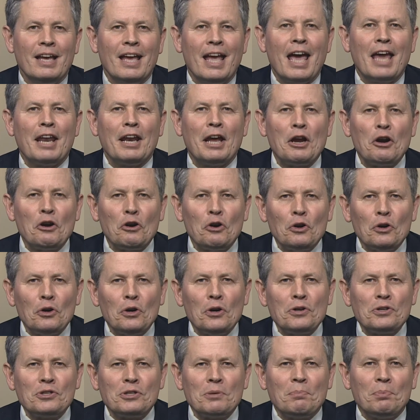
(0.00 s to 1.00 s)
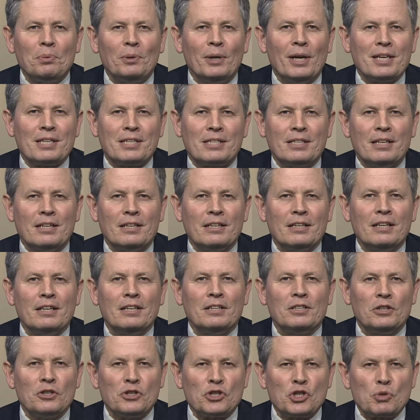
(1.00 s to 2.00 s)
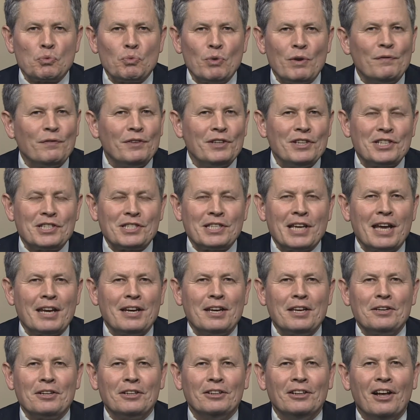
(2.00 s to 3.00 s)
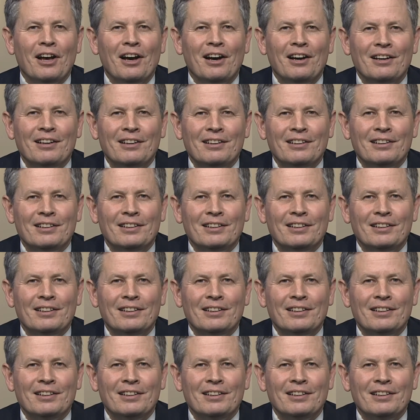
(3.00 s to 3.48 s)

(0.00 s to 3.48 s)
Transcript: and I urge the President to swiftly sign it into law.